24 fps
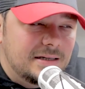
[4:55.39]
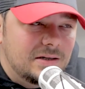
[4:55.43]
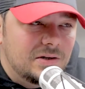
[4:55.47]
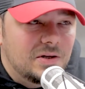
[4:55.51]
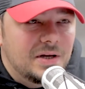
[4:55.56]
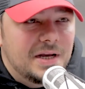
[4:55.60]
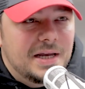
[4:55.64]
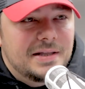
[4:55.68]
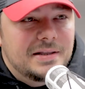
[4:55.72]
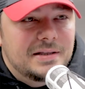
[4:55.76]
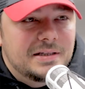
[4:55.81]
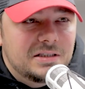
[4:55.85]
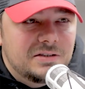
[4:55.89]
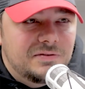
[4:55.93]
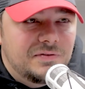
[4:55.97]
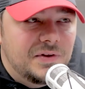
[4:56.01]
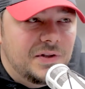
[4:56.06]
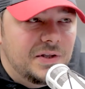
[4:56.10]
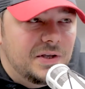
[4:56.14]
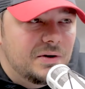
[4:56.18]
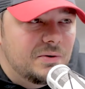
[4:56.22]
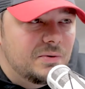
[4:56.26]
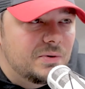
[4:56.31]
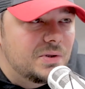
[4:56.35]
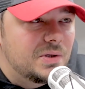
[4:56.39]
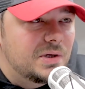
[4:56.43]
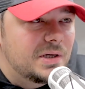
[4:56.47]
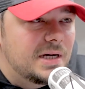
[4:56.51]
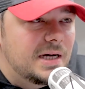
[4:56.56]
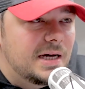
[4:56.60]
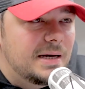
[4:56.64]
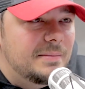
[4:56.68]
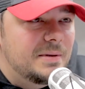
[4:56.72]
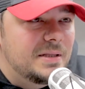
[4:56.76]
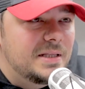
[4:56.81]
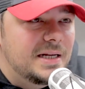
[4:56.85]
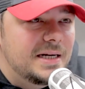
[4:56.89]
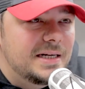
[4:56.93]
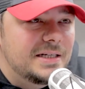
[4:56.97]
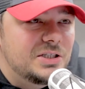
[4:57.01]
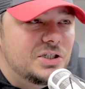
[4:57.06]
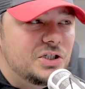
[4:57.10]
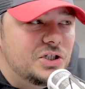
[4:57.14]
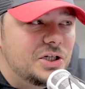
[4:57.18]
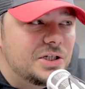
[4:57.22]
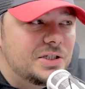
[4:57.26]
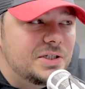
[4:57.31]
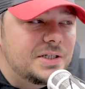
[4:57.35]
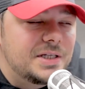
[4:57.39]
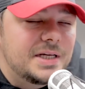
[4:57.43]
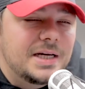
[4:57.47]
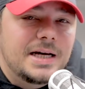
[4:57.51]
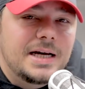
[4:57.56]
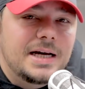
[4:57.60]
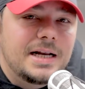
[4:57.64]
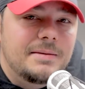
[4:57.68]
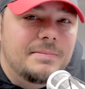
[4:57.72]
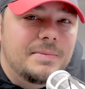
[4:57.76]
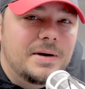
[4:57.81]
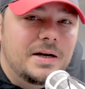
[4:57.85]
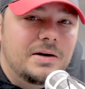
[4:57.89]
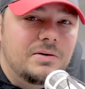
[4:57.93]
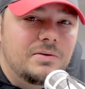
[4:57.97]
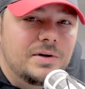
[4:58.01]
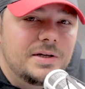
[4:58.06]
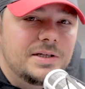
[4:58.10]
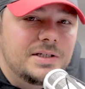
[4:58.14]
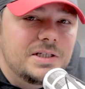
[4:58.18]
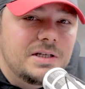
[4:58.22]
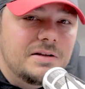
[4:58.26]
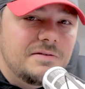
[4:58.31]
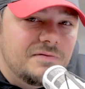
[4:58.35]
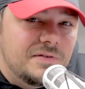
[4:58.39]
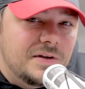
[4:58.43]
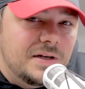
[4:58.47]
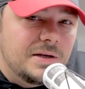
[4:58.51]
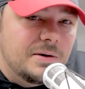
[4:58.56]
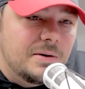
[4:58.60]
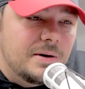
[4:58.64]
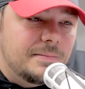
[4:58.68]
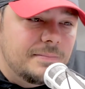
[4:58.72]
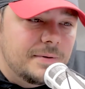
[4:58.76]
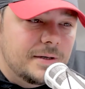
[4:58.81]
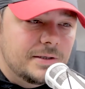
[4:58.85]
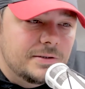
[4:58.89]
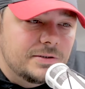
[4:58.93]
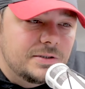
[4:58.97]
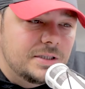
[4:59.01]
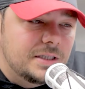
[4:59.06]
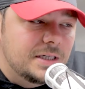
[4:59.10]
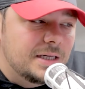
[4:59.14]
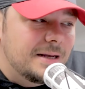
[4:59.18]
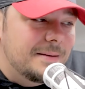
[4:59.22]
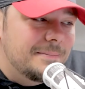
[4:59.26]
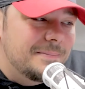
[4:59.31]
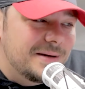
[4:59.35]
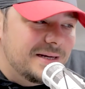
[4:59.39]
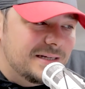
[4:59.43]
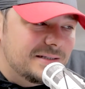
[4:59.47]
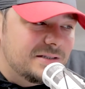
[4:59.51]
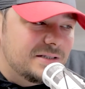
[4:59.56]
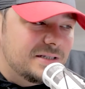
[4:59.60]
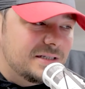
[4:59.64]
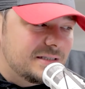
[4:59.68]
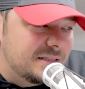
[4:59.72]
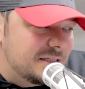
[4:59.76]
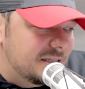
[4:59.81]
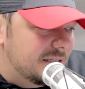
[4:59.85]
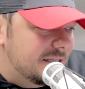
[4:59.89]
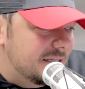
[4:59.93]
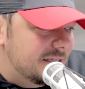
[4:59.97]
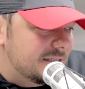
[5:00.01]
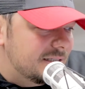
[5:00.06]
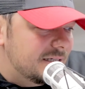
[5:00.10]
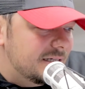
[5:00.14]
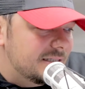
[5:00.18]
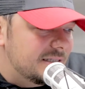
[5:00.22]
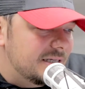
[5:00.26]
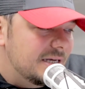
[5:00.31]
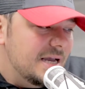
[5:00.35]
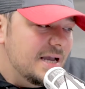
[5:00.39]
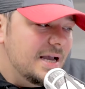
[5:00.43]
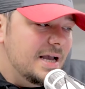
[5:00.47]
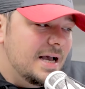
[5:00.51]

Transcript: in this video with a comment that I just got about a recent video I posted about 6LE Designs.